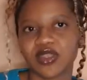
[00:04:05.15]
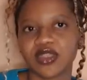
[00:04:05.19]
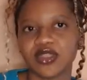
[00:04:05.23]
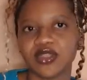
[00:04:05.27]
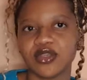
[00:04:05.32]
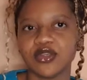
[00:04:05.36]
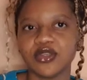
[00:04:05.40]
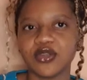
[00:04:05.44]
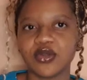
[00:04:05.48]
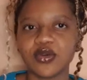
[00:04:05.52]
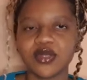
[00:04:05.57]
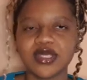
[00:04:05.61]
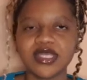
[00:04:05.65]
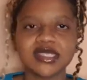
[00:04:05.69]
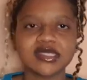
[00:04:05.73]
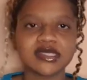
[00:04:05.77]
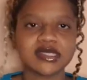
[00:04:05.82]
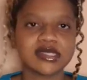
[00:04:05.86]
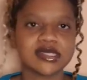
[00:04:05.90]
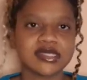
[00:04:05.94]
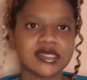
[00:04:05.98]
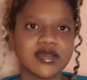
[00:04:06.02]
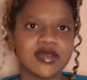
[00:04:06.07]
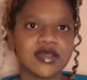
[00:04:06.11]
You don't
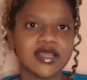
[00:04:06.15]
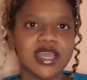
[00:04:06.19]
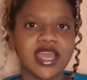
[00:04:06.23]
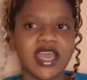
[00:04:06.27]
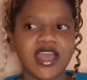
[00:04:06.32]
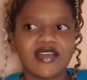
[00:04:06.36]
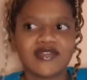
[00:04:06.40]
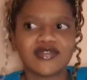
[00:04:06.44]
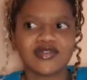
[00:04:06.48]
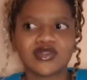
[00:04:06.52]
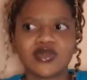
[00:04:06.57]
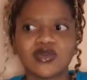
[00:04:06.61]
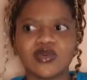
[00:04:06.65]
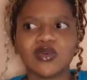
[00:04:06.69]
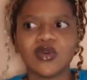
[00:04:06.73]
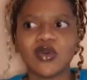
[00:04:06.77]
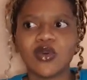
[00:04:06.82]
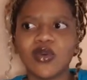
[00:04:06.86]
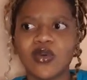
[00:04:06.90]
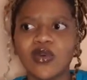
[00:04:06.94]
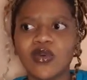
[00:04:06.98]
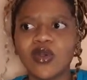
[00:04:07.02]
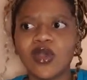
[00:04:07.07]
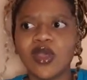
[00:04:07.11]
necessarily have to
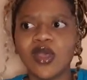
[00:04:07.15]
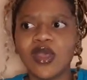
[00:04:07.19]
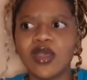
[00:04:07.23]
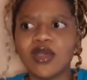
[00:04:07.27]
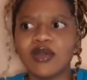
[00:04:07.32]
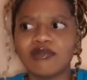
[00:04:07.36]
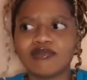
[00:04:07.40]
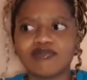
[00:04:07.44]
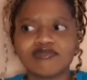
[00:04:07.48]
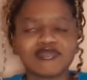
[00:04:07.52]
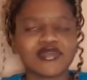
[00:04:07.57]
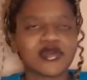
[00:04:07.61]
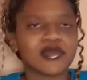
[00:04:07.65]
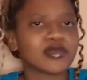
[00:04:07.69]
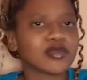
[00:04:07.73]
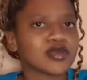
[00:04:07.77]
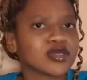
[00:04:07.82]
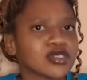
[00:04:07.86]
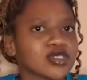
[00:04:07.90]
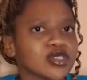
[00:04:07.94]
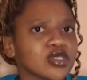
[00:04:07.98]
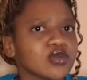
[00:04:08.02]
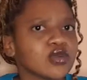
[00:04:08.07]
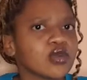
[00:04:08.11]
go from
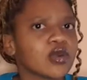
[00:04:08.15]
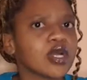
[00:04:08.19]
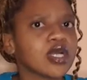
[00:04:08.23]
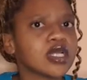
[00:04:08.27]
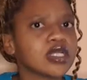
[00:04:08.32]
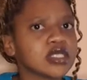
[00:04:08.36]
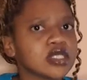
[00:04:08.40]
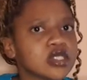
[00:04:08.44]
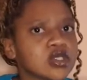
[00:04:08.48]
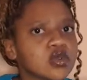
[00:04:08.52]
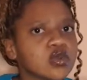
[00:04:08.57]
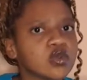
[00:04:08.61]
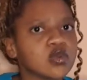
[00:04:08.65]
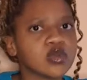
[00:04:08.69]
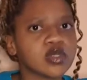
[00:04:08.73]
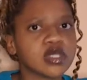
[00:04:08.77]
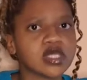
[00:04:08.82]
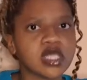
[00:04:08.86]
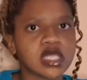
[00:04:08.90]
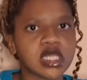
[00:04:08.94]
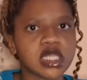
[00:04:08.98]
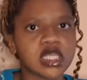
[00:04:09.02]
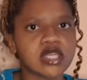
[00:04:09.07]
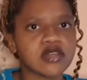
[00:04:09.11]
question 1, 2,
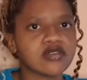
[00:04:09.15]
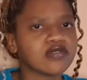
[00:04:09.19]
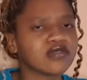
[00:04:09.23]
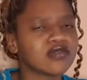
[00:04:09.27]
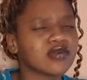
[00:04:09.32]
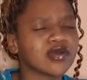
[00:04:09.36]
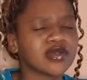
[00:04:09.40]
3, 4.